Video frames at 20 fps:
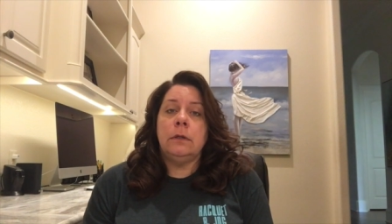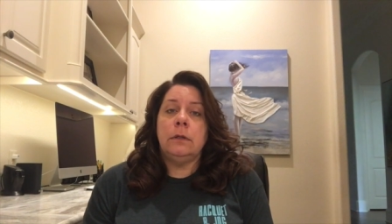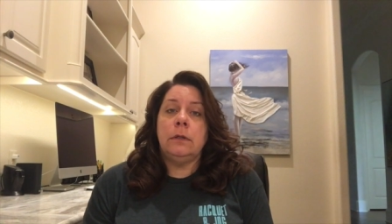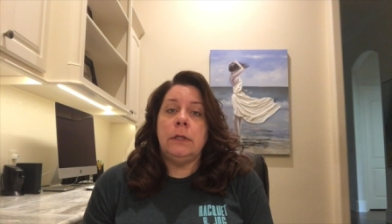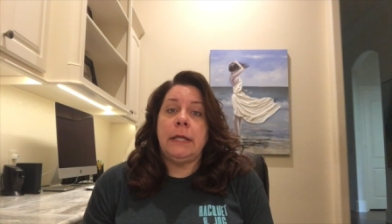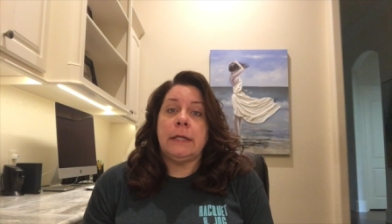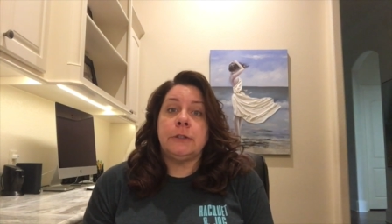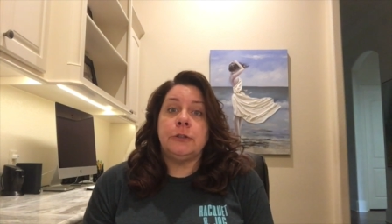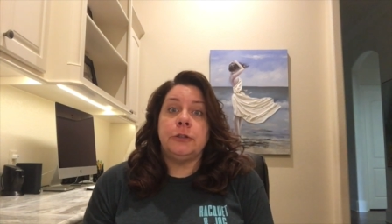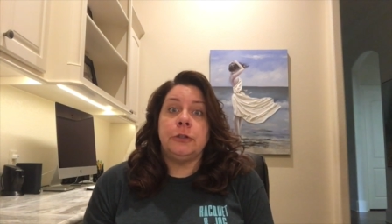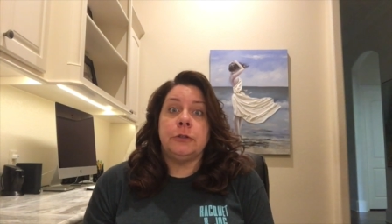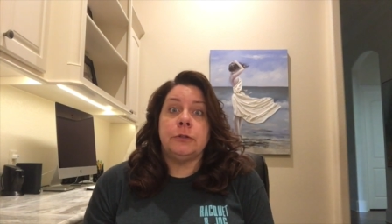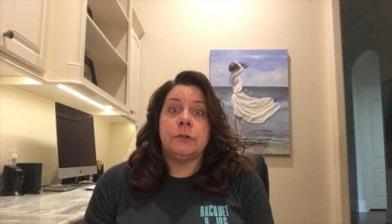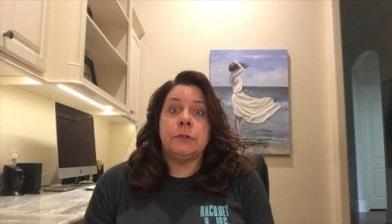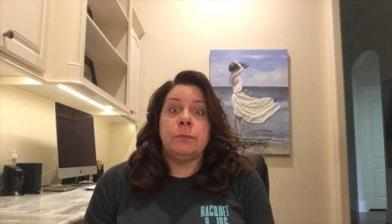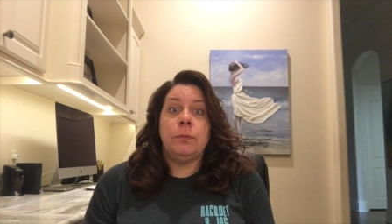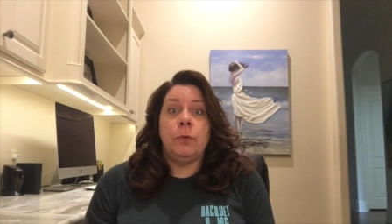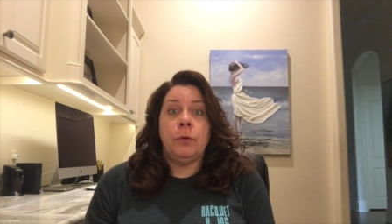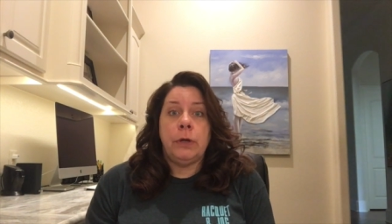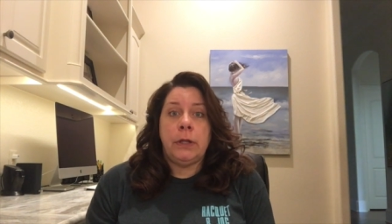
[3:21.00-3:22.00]
next year's
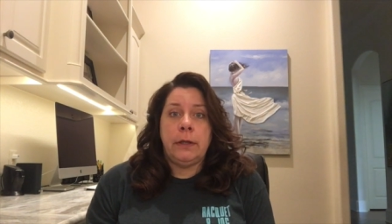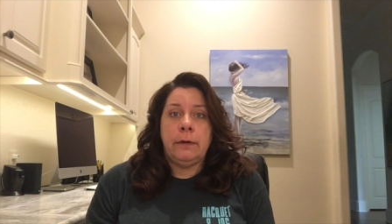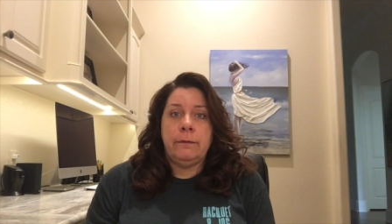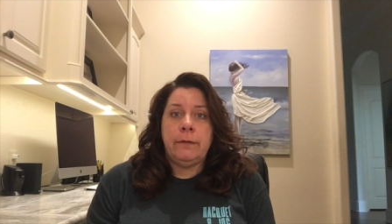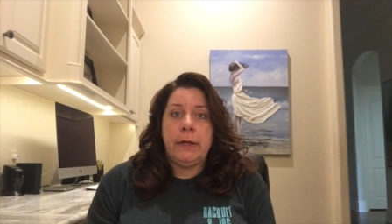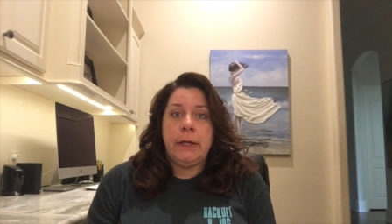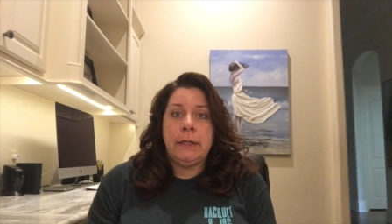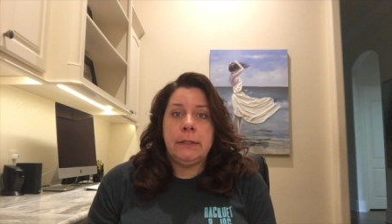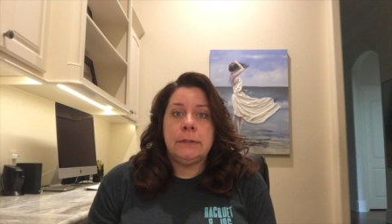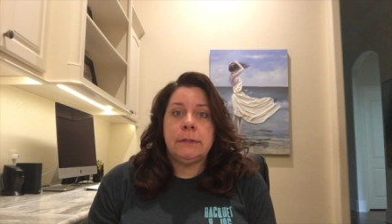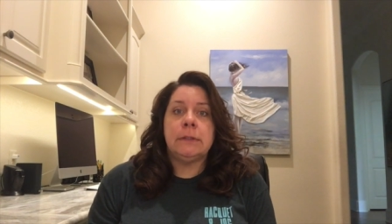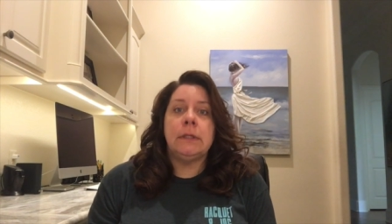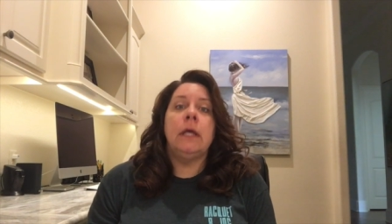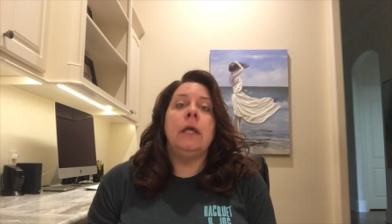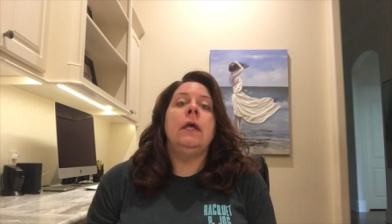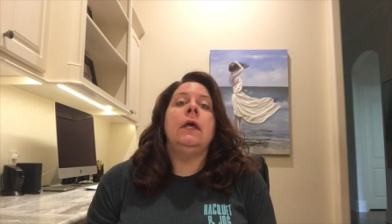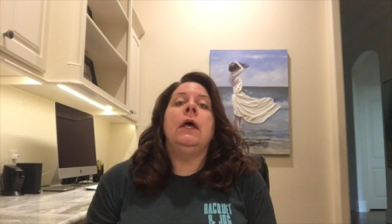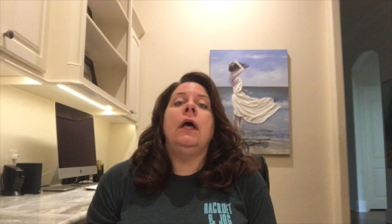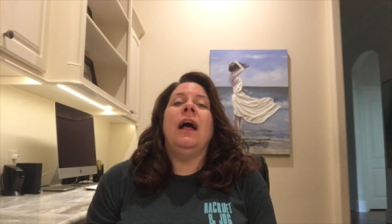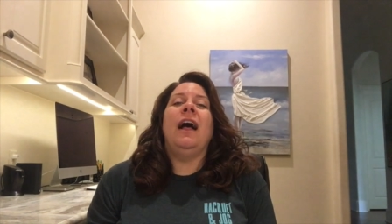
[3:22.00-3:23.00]
sporting events
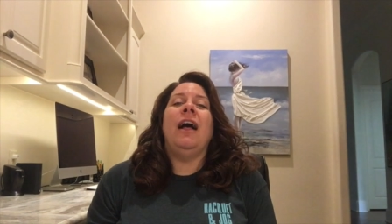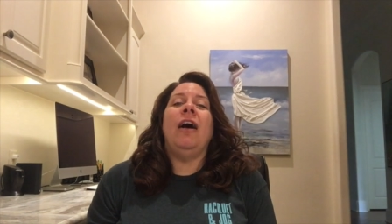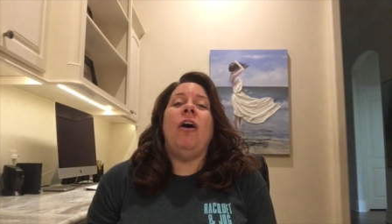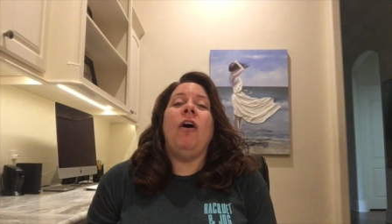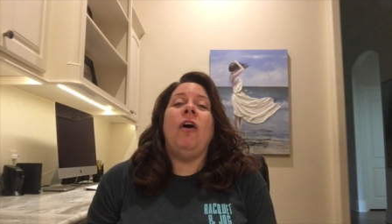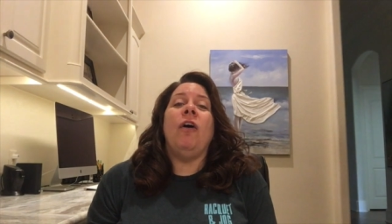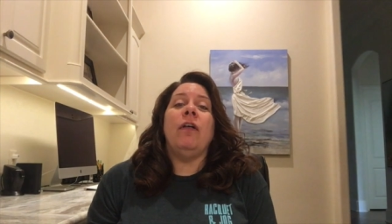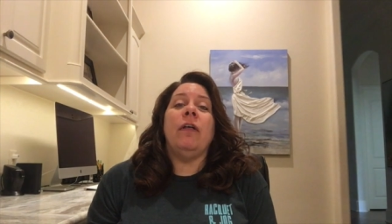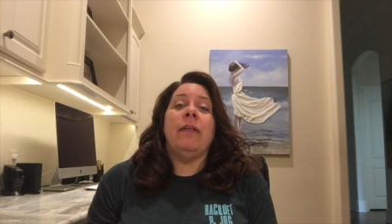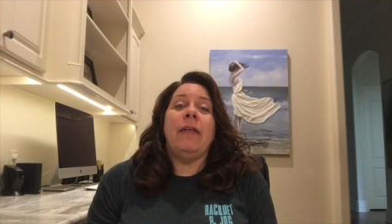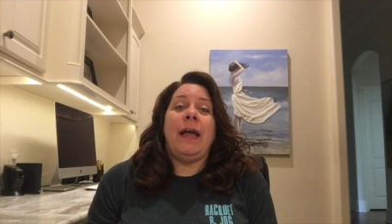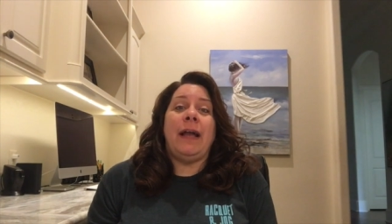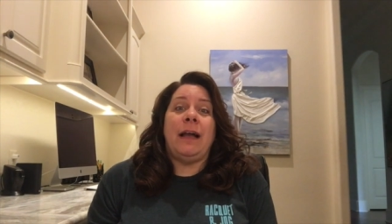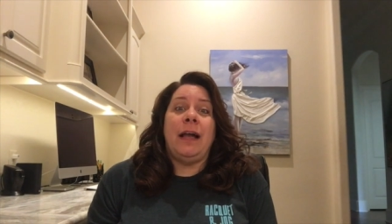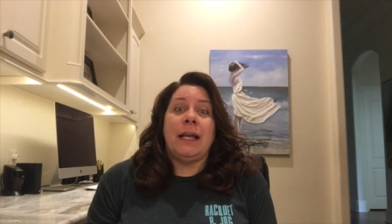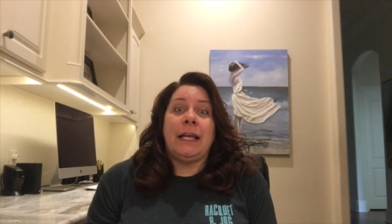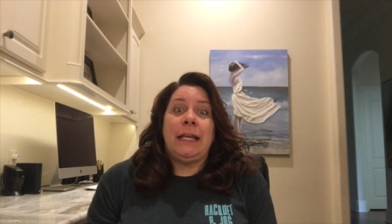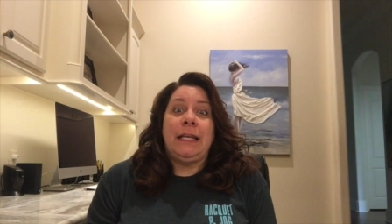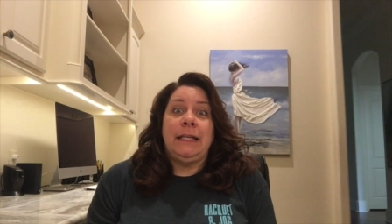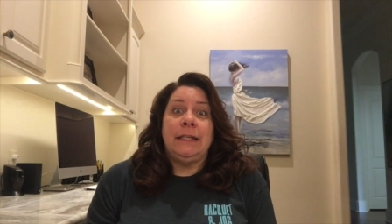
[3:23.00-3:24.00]
all of that
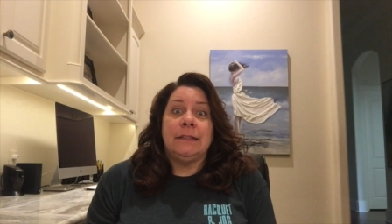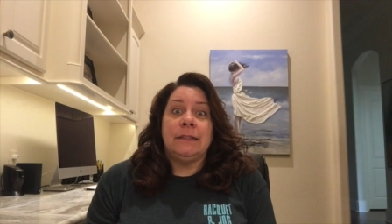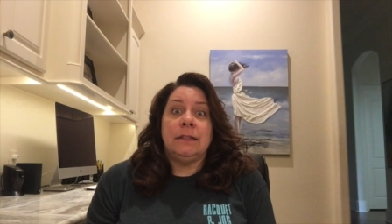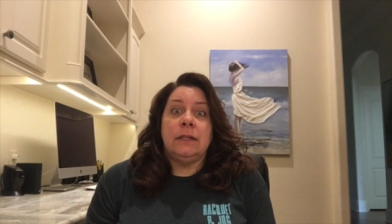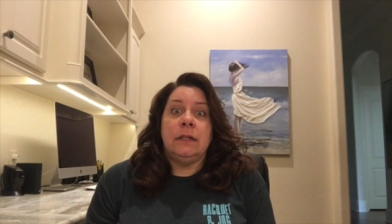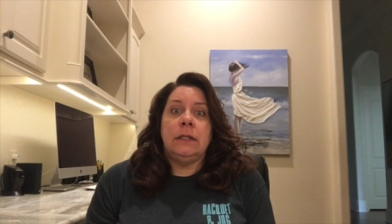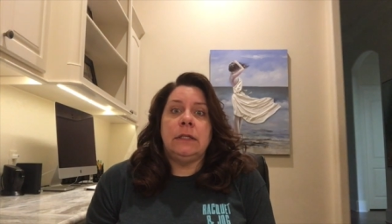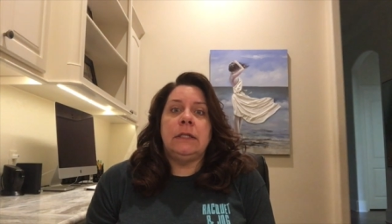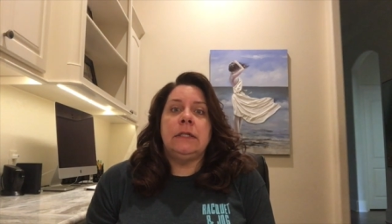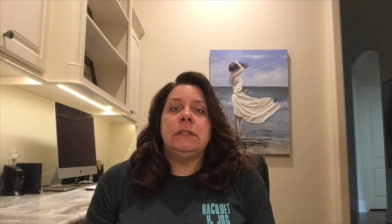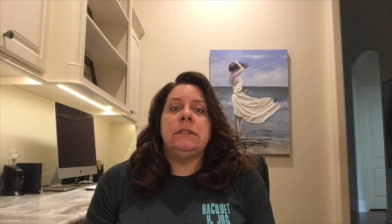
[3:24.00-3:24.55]
got canceled.